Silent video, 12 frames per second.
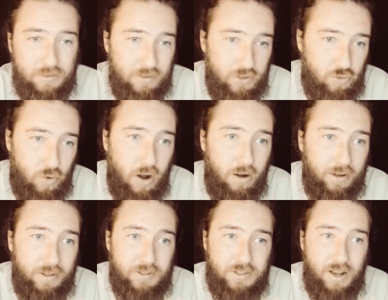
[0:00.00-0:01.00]

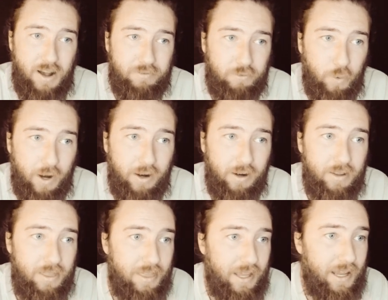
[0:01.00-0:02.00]
drawing software
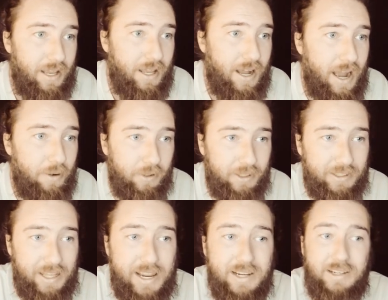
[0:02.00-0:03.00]
that I really
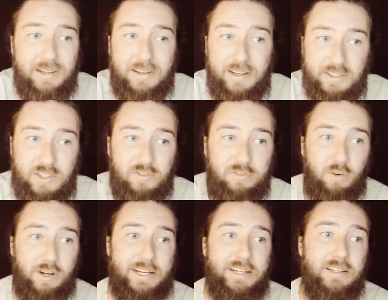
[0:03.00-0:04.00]
like. It's
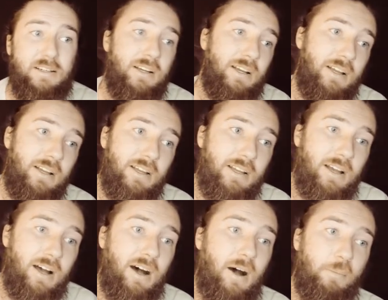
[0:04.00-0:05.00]
free.
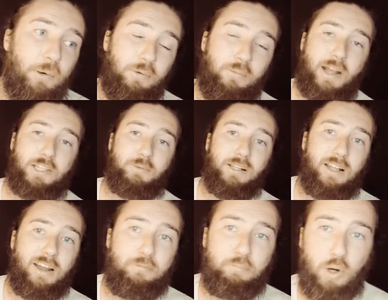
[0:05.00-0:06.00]
It reminds me a
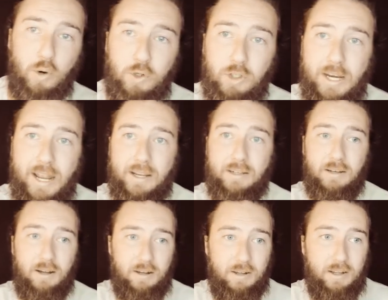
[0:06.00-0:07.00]
lot of Procreate
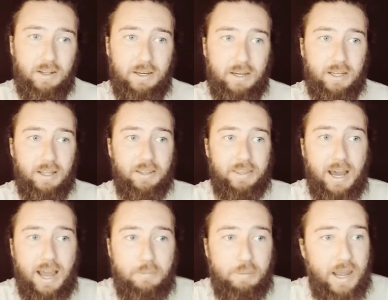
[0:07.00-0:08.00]
on the
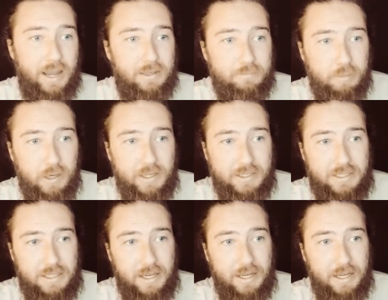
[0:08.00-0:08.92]
iPad, but